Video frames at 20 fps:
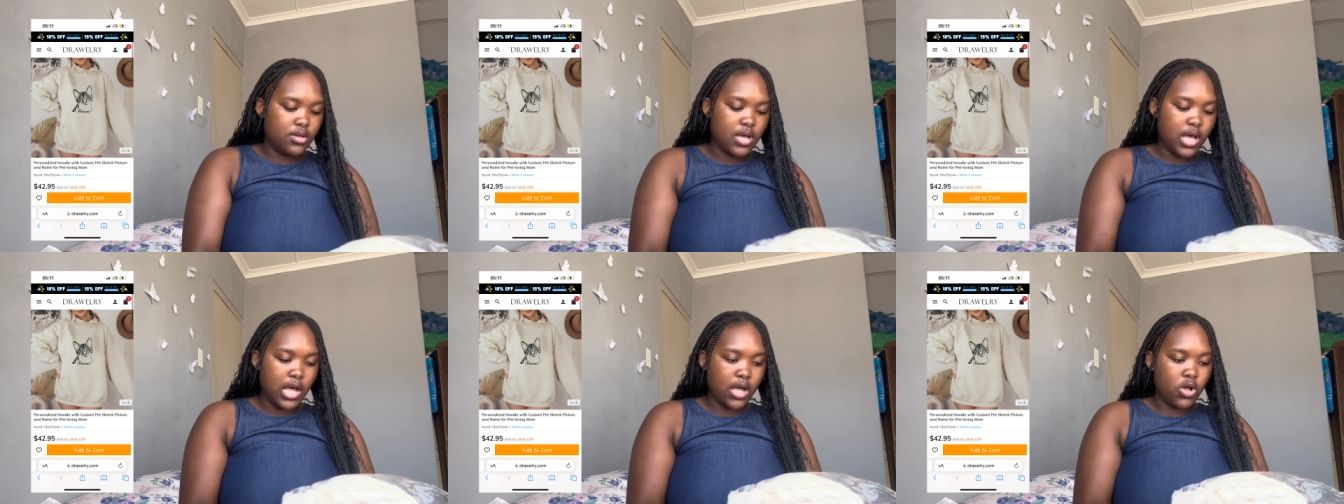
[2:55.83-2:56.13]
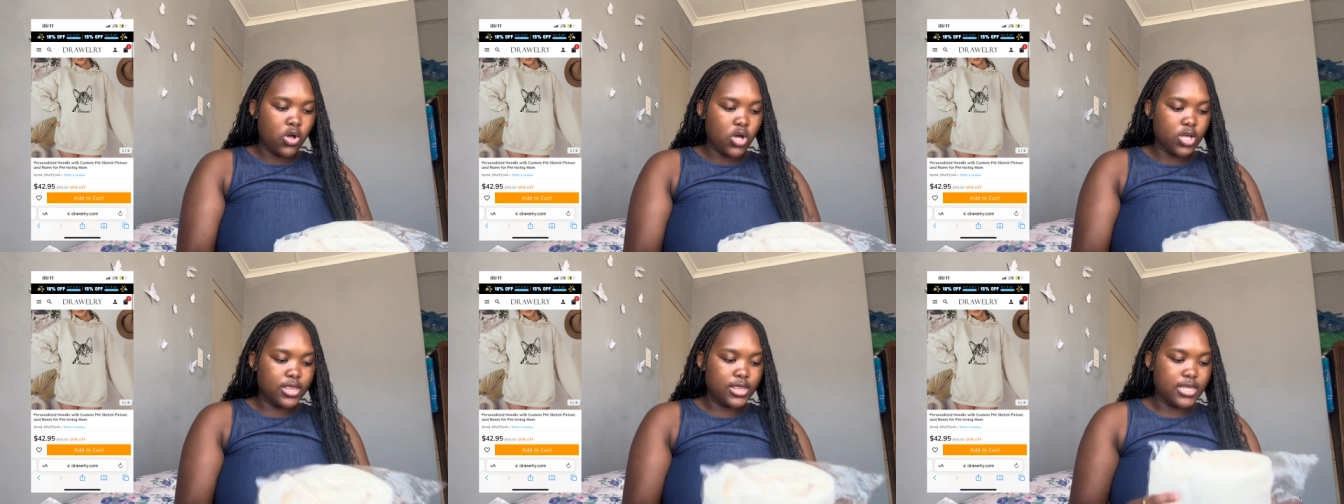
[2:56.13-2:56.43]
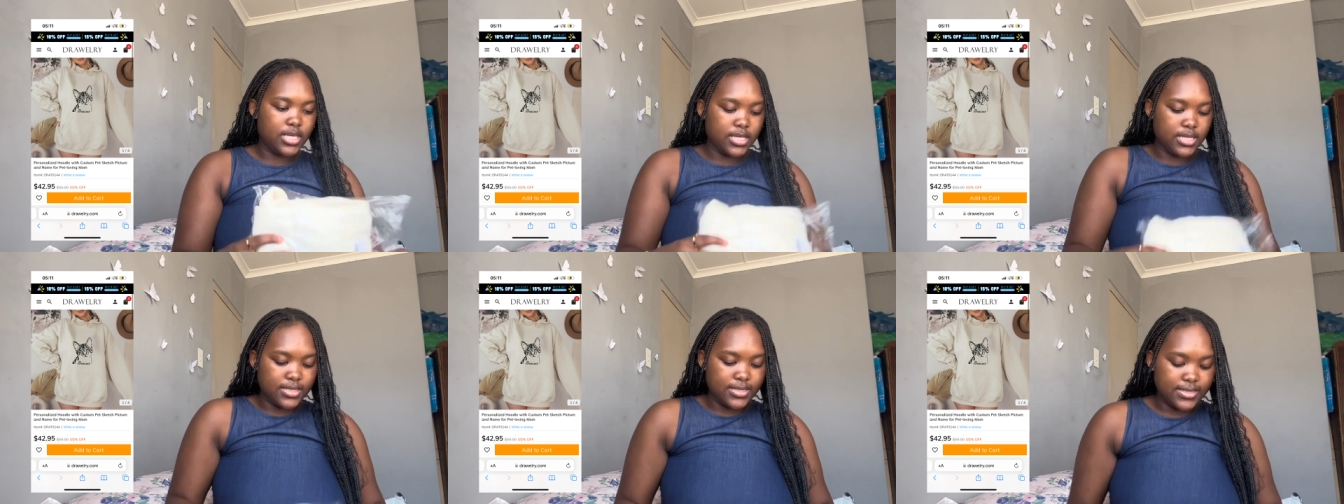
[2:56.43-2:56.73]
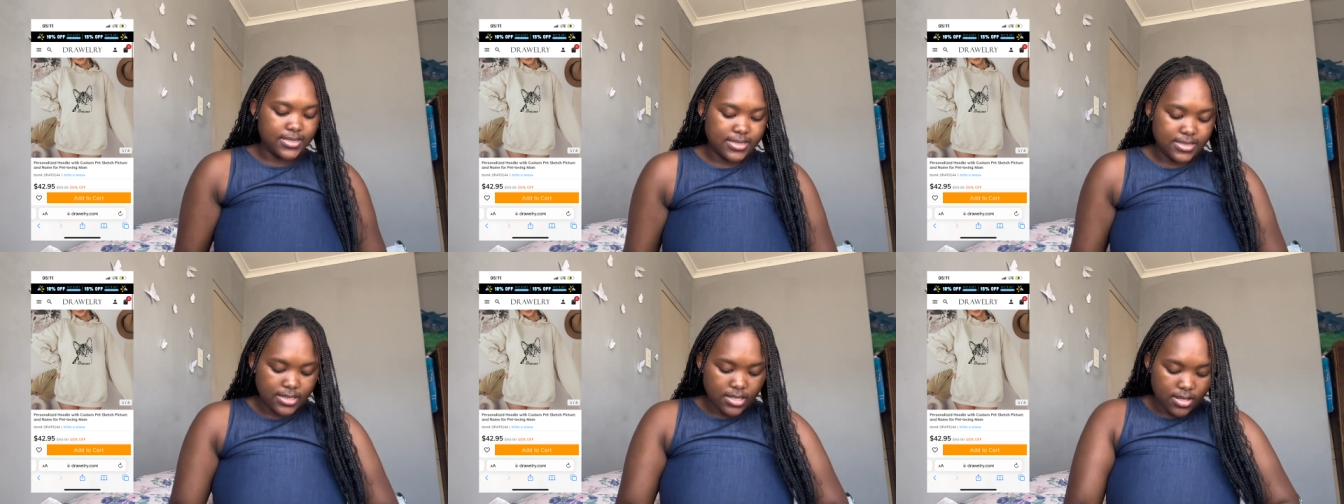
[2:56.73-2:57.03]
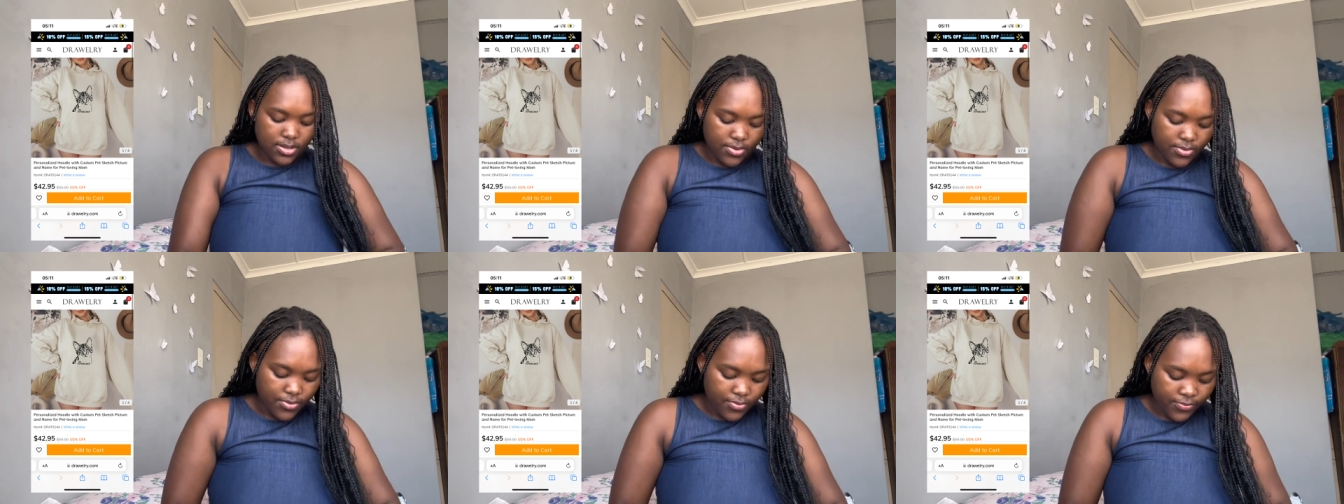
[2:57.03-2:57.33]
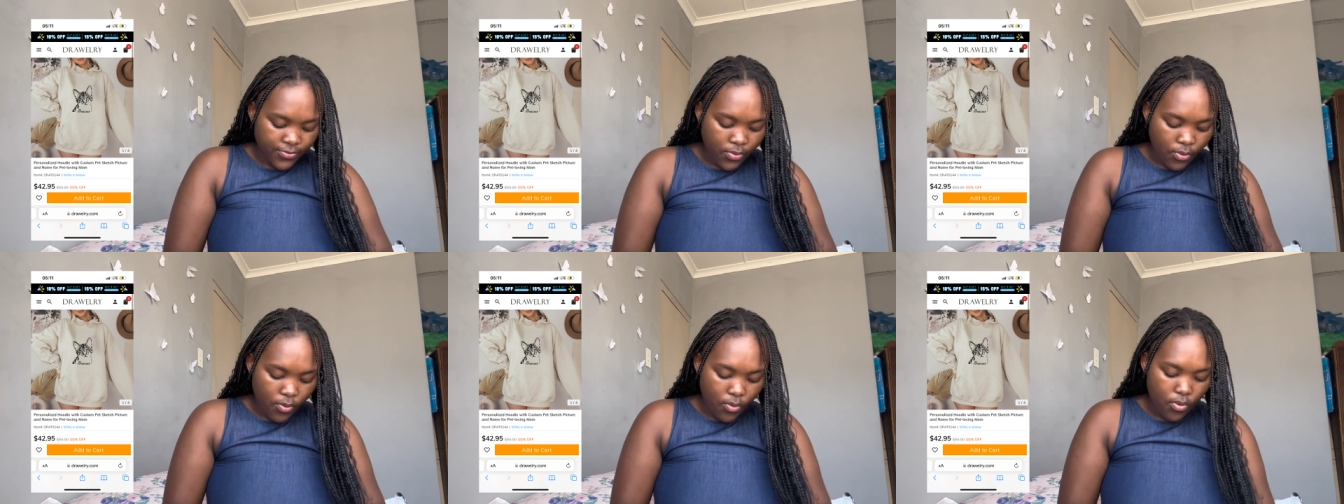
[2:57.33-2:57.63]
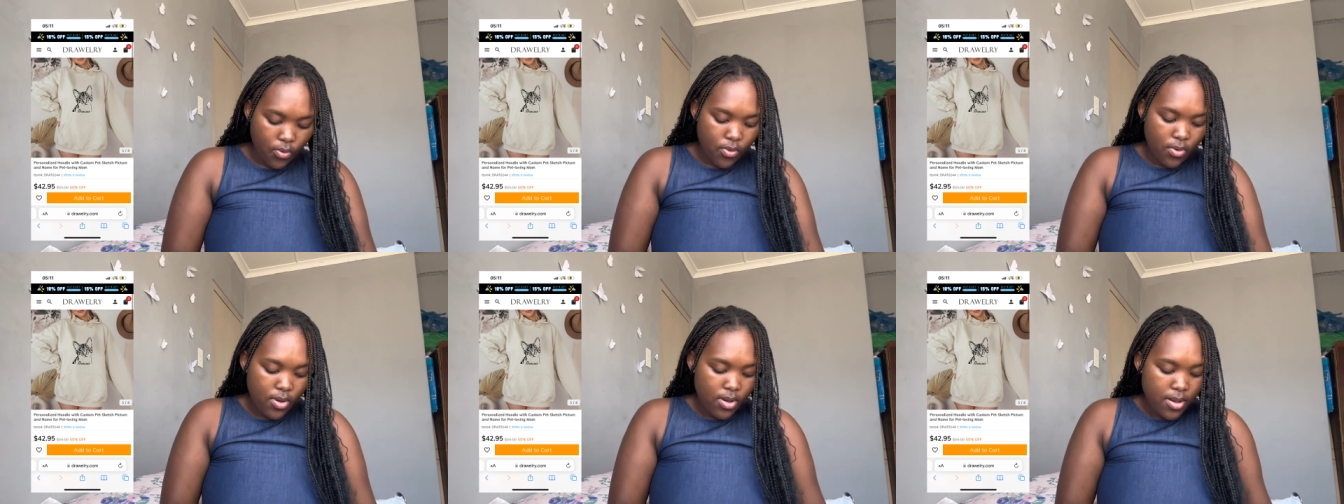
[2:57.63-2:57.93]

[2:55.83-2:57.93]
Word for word: i got this for